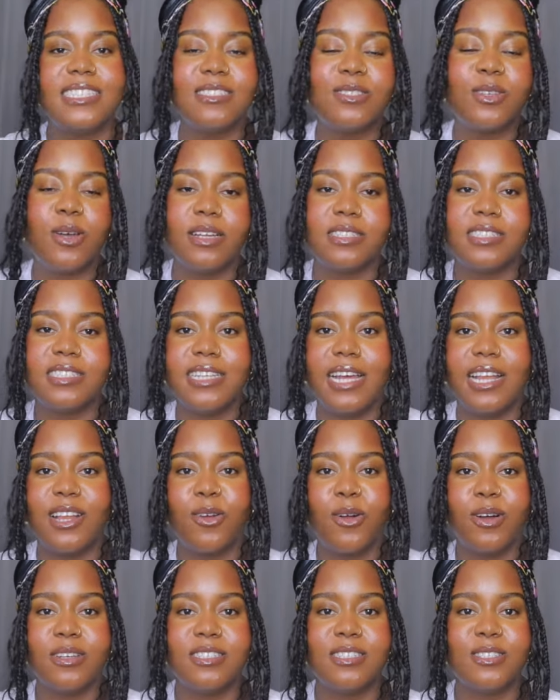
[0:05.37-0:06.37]
These courses are
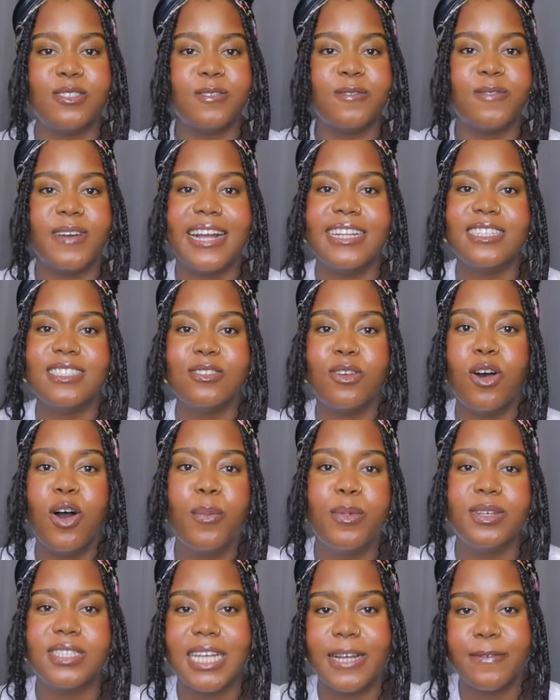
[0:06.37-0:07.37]
the courses you find in
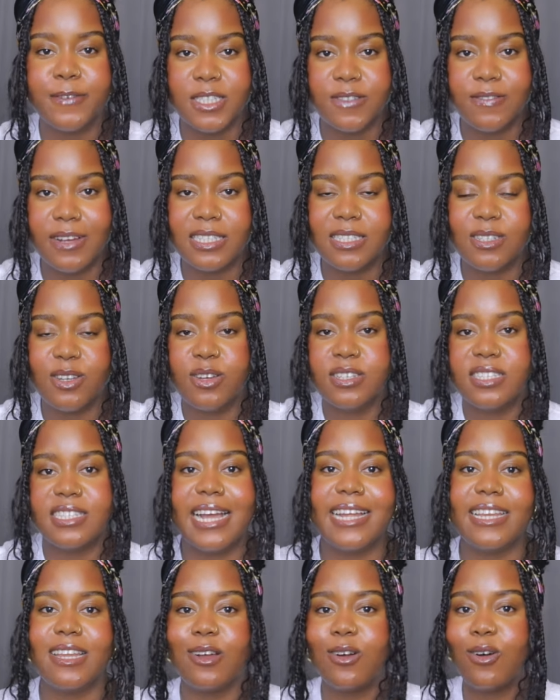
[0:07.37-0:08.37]
almost every university because
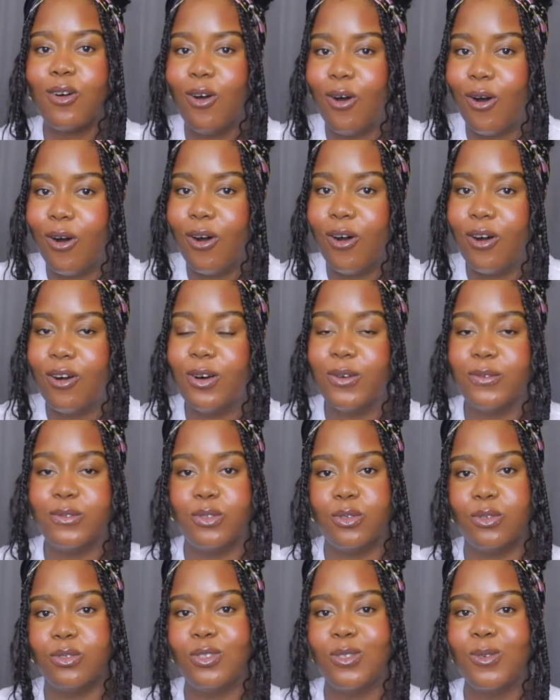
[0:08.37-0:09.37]
they are the core of
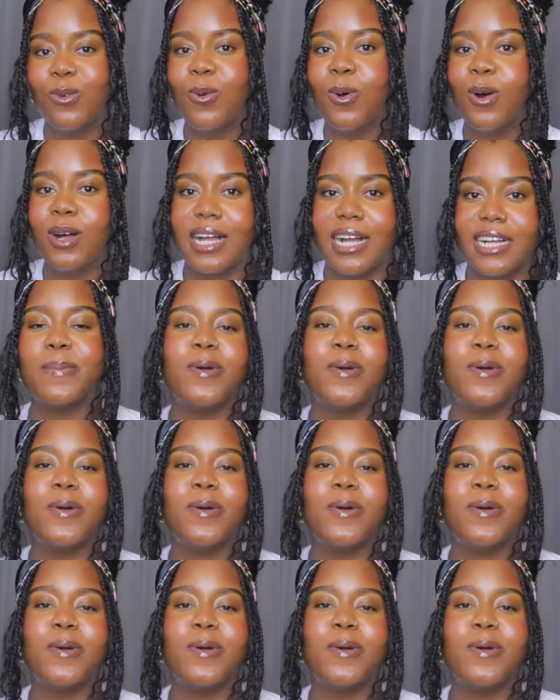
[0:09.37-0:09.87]
social work.